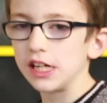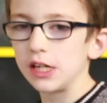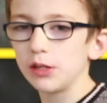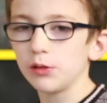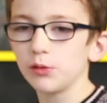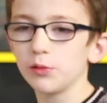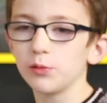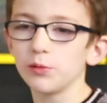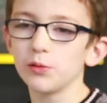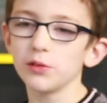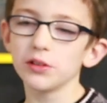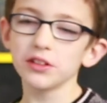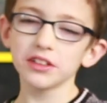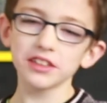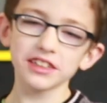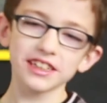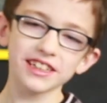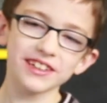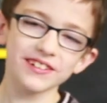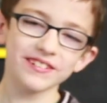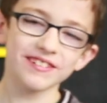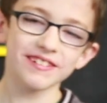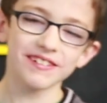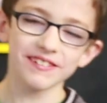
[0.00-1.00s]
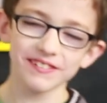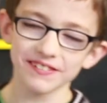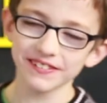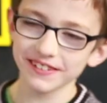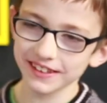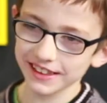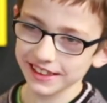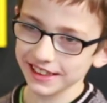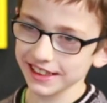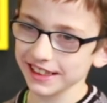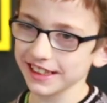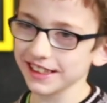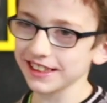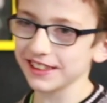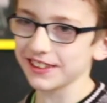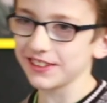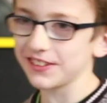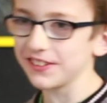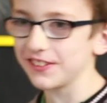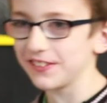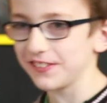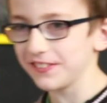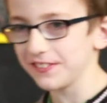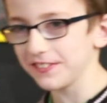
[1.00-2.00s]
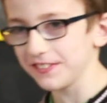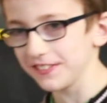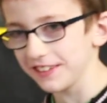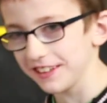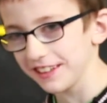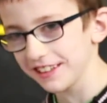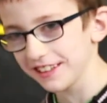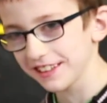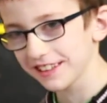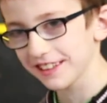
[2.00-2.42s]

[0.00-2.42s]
In 1 Timothy, is your hope.